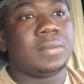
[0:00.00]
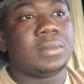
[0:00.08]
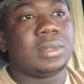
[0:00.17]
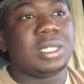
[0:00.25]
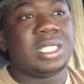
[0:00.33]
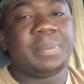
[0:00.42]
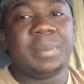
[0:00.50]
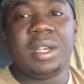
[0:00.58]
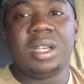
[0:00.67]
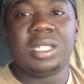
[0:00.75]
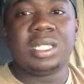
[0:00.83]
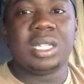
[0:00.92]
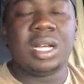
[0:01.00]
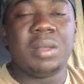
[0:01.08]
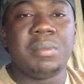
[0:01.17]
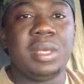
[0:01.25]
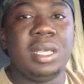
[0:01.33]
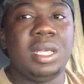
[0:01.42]
experience is gonna
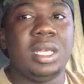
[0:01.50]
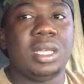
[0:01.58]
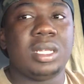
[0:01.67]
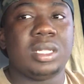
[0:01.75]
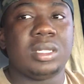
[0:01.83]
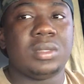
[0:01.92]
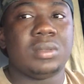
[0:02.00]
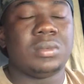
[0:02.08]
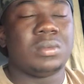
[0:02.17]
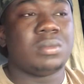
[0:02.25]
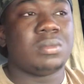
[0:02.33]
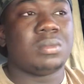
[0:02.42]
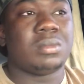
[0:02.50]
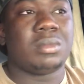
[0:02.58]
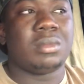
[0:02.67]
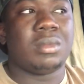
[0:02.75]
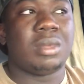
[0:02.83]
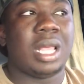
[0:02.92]
be
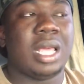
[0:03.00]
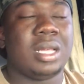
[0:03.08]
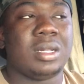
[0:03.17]
like